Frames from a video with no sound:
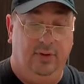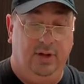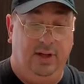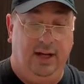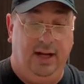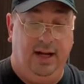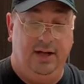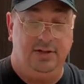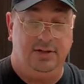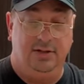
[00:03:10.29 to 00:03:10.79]
You
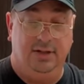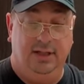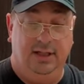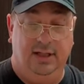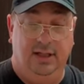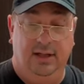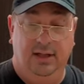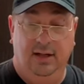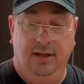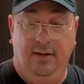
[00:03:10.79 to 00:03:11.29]
can
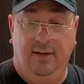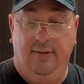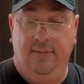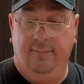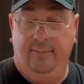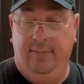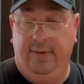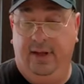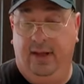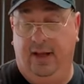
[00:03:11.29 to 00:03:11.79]
actually
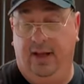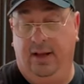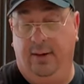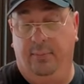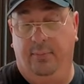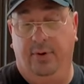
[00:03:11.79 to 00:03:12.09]
uh,